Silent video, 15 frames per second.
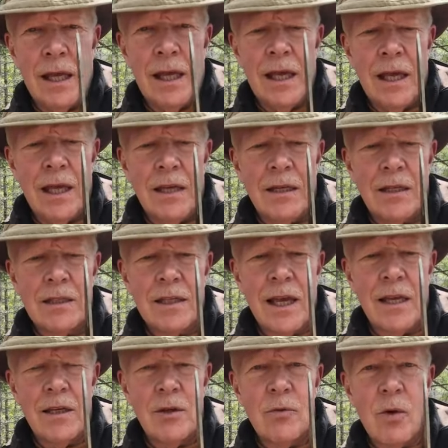and a
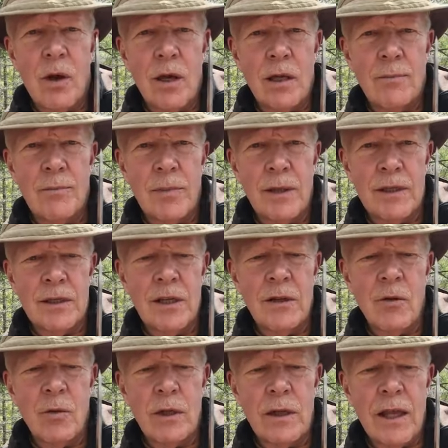Scandi grind,
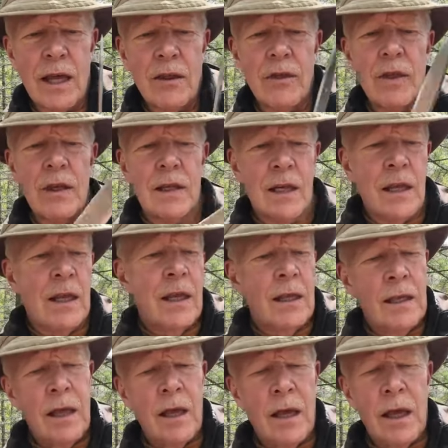still only that thin.
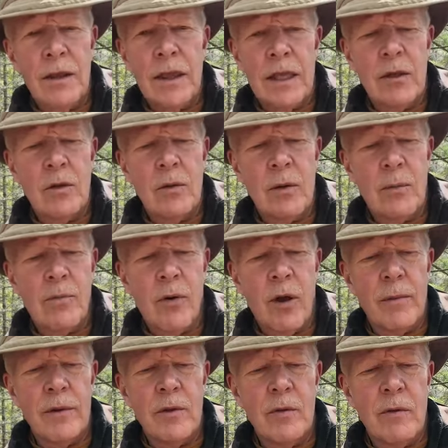Yeah, I think you could
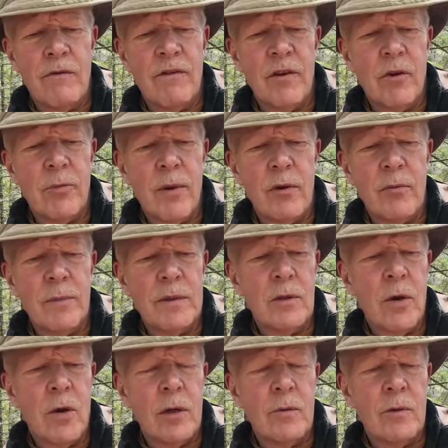probably do a fair amount of
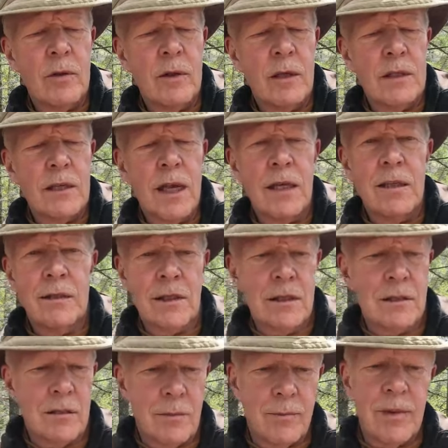batoning with this. I
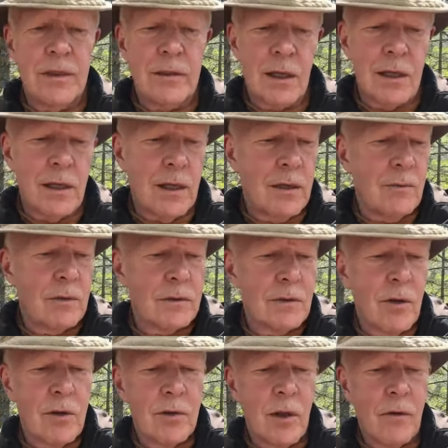just, the piece I had was
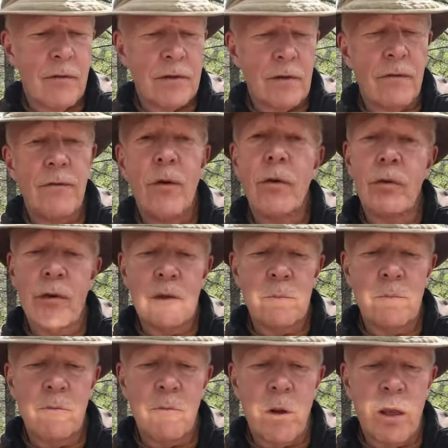started off as a four inch
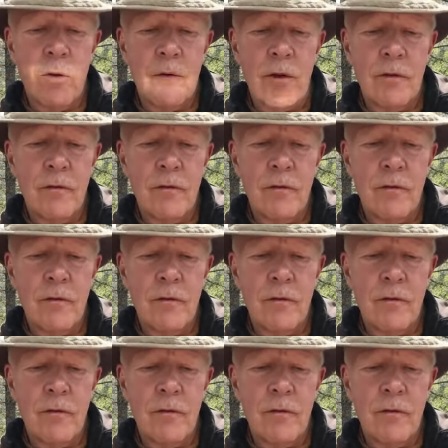round